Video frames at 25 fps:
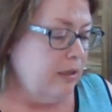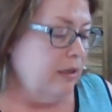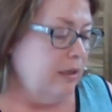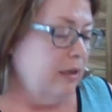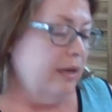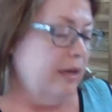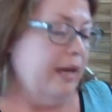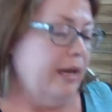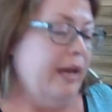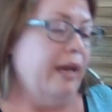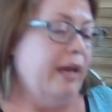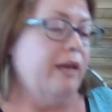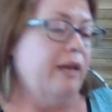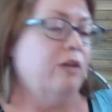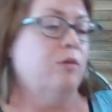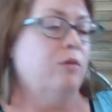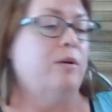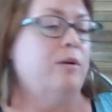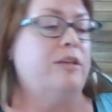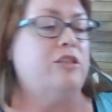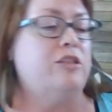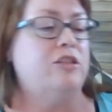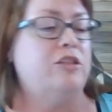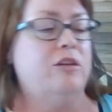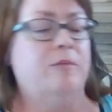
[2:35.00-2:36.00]
had a
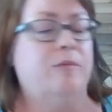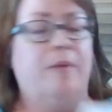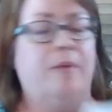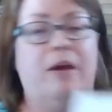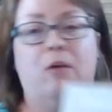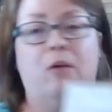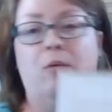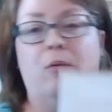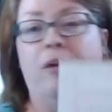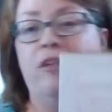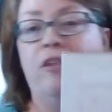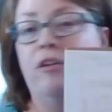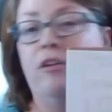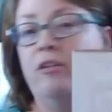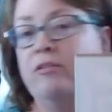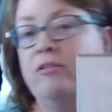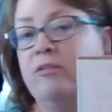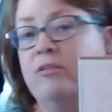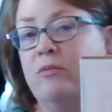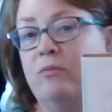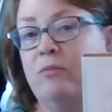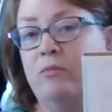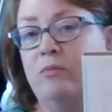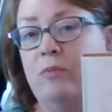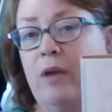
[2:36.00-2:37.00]
question about whether
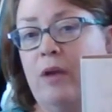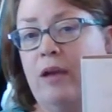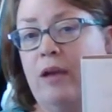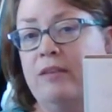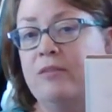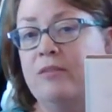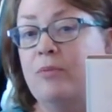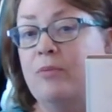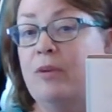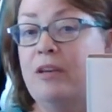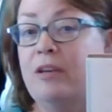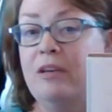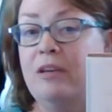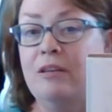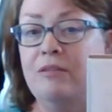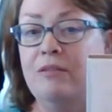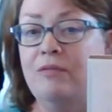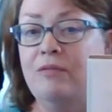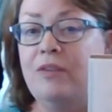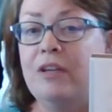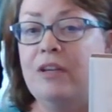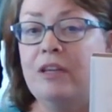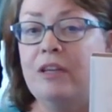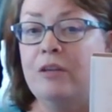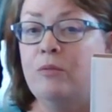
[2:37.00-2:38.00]
Sweden and
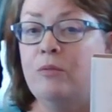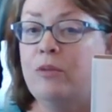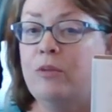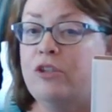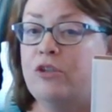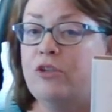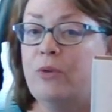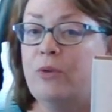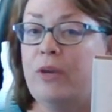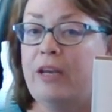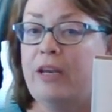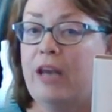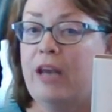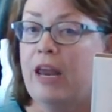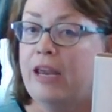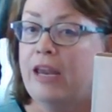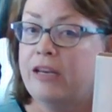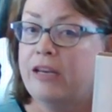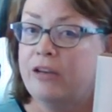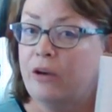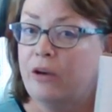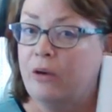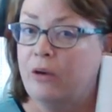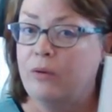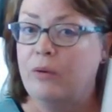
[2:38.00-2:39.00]
Finland would join
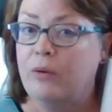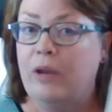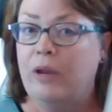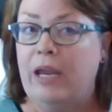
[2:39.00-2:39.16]
NATO,